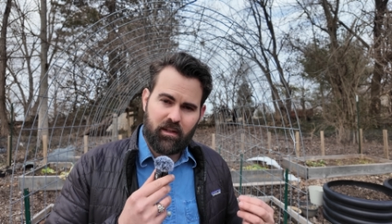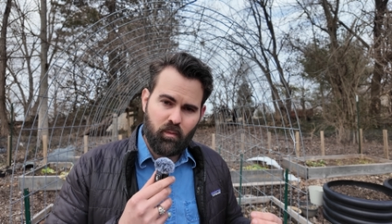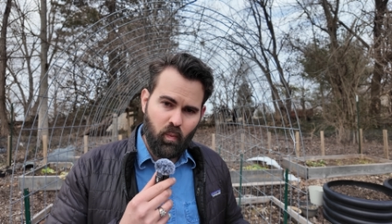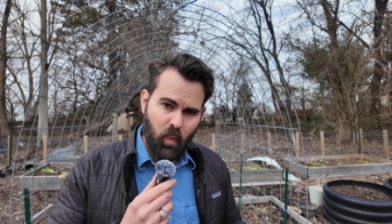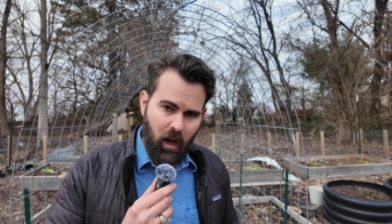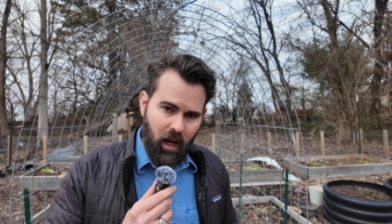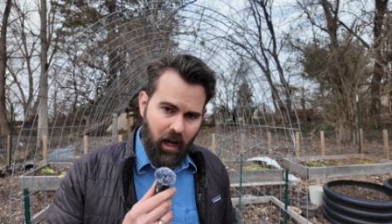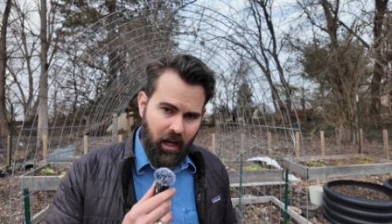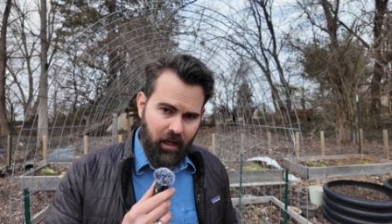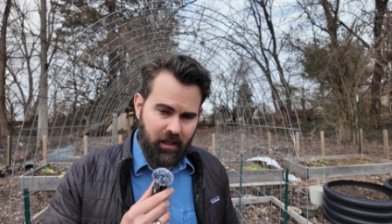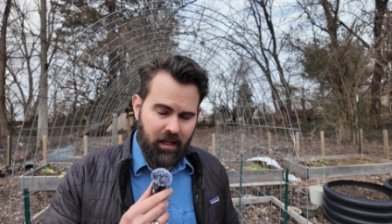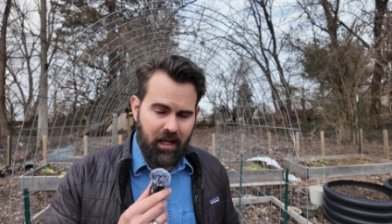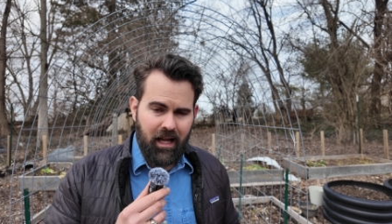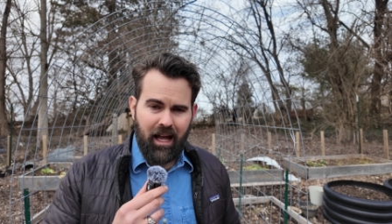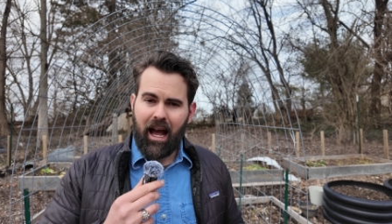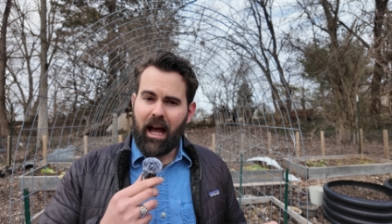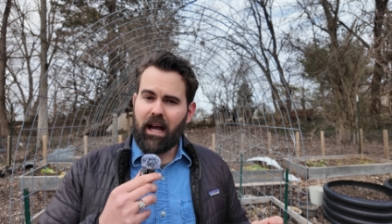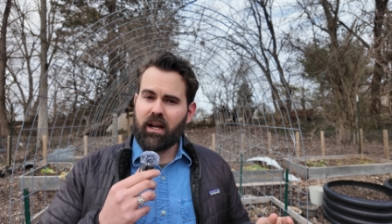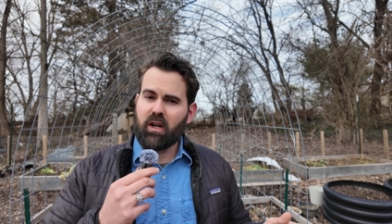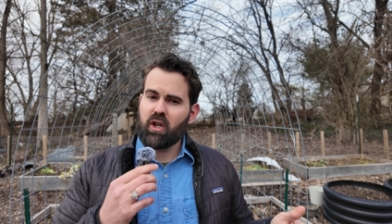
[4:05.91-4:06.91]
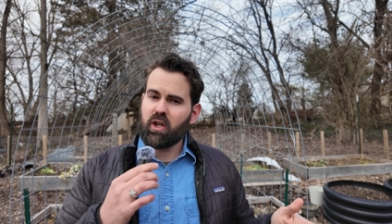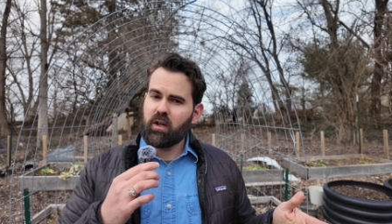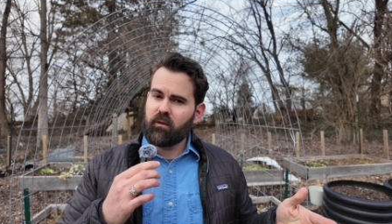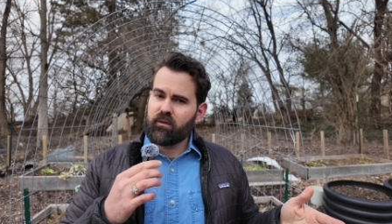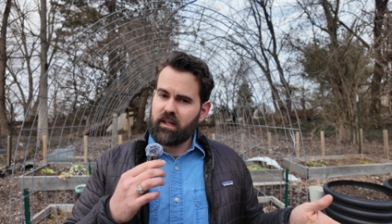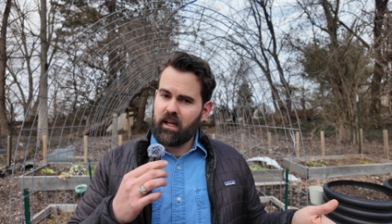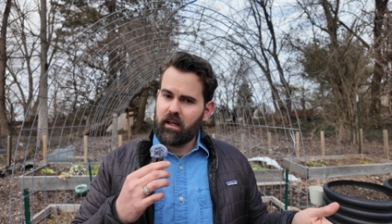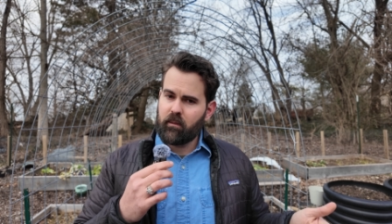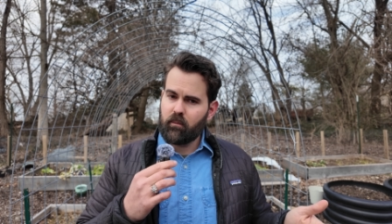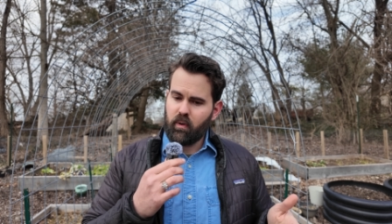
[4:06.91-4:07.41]
and wide. I could have
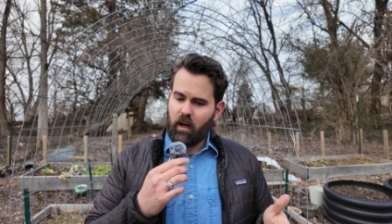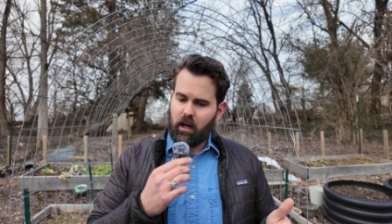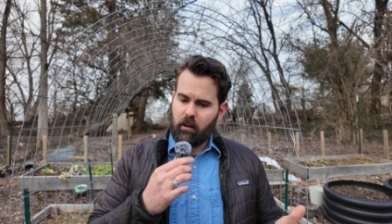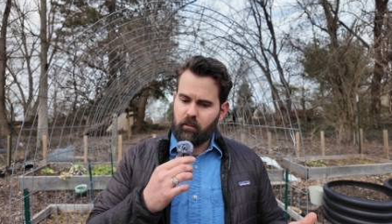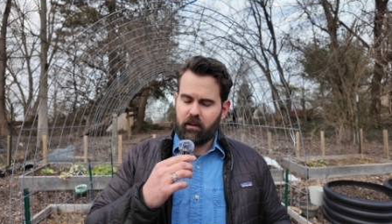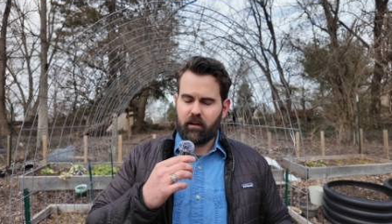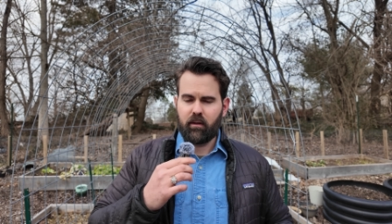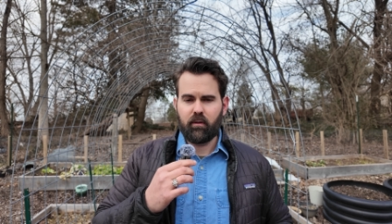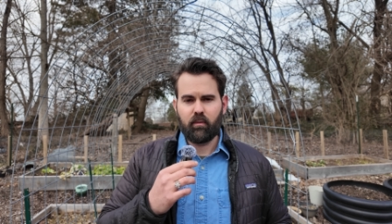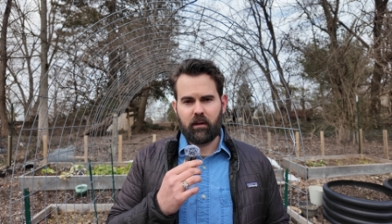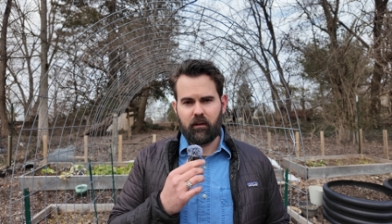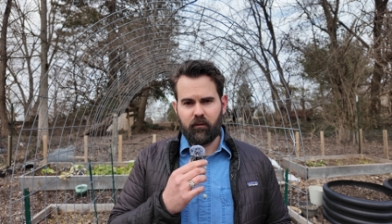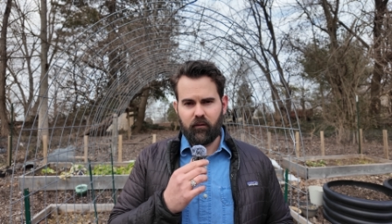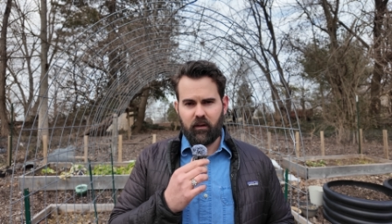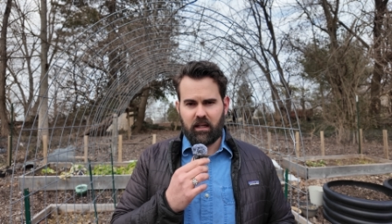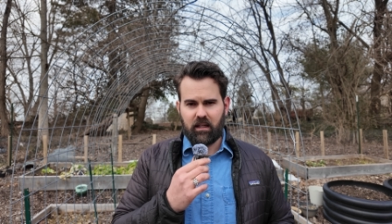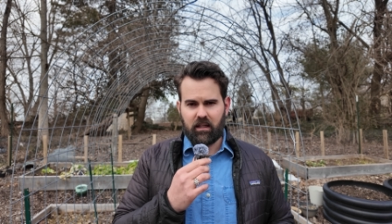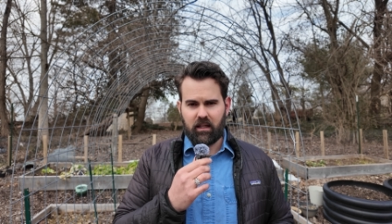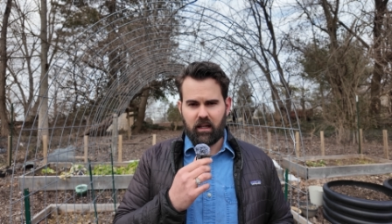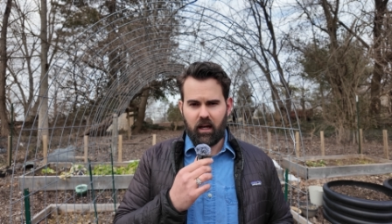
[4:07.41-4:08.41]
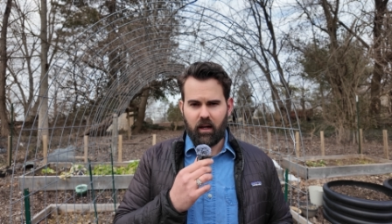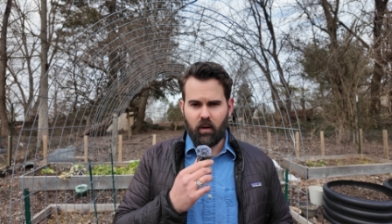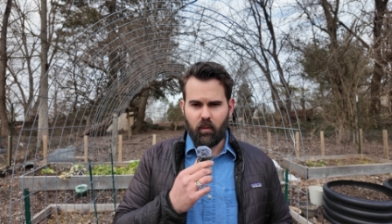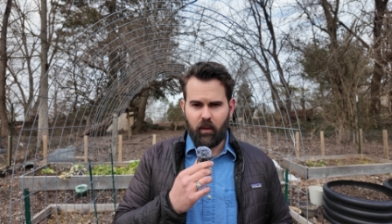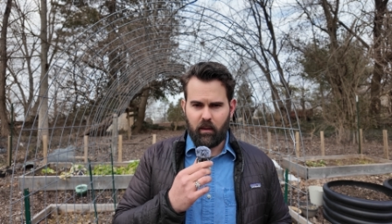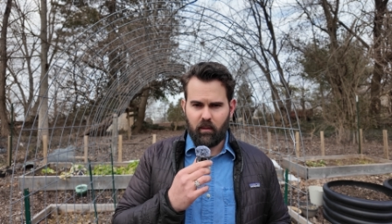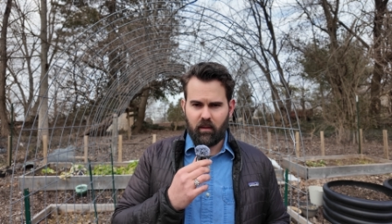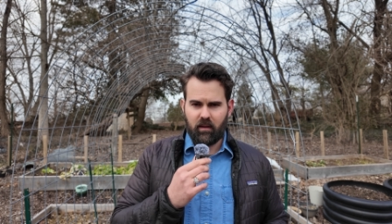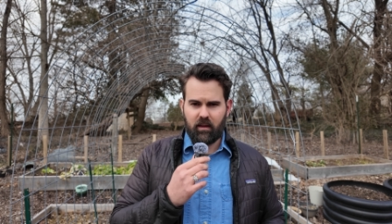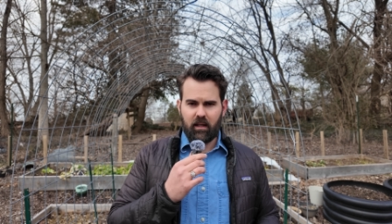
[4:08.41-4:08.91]
done probably 3 feet and got
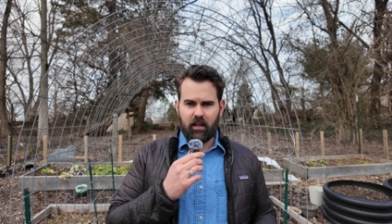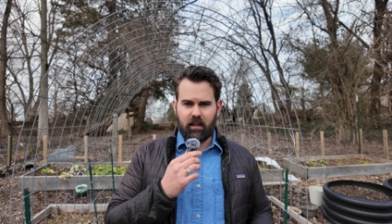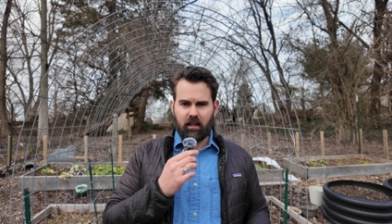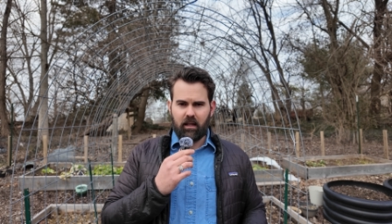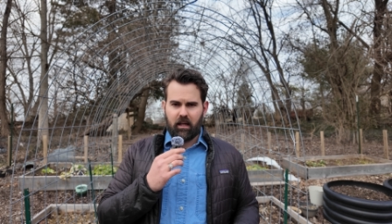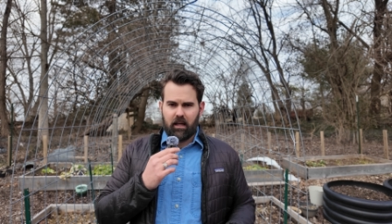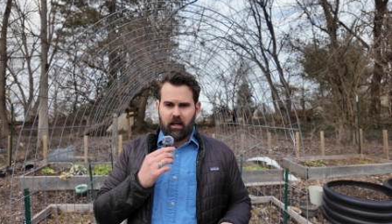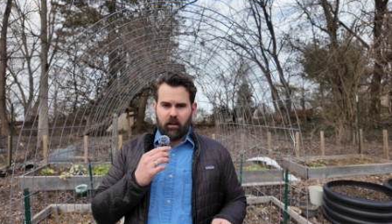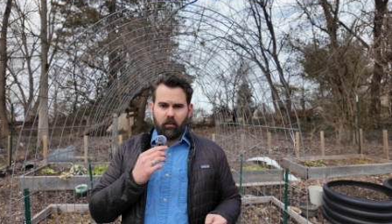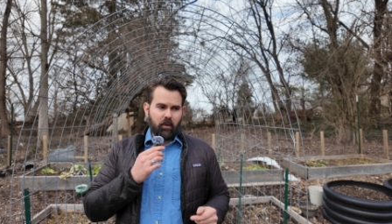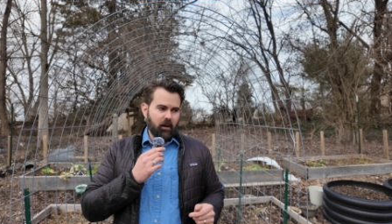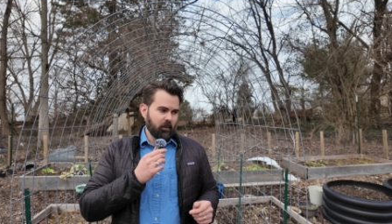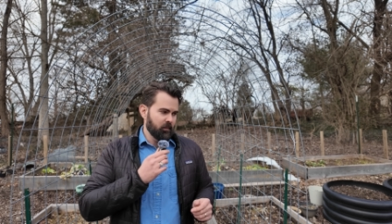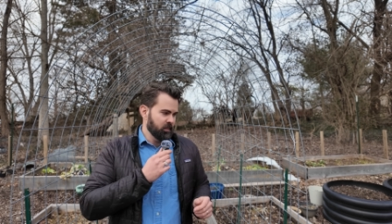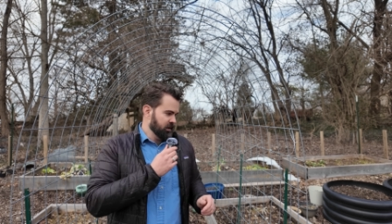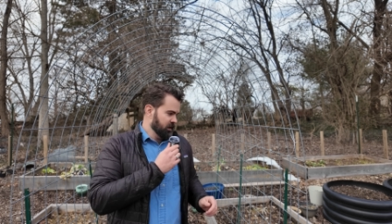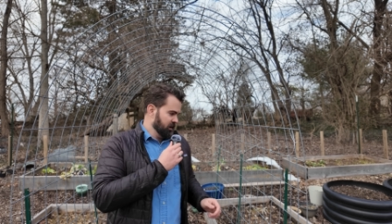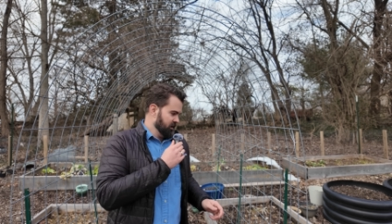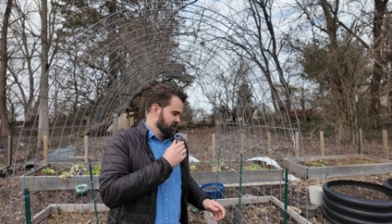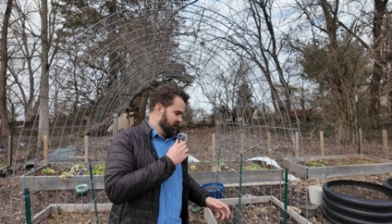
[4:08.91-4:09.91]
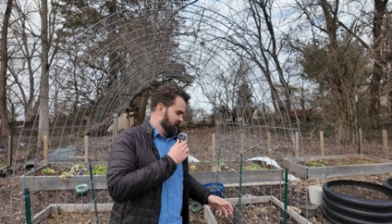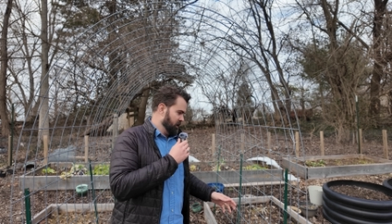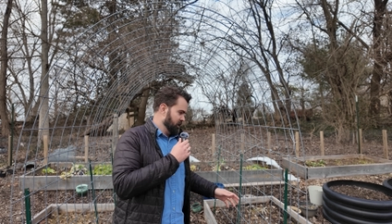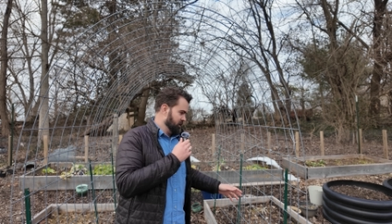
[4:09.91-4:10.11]
away with it, but because I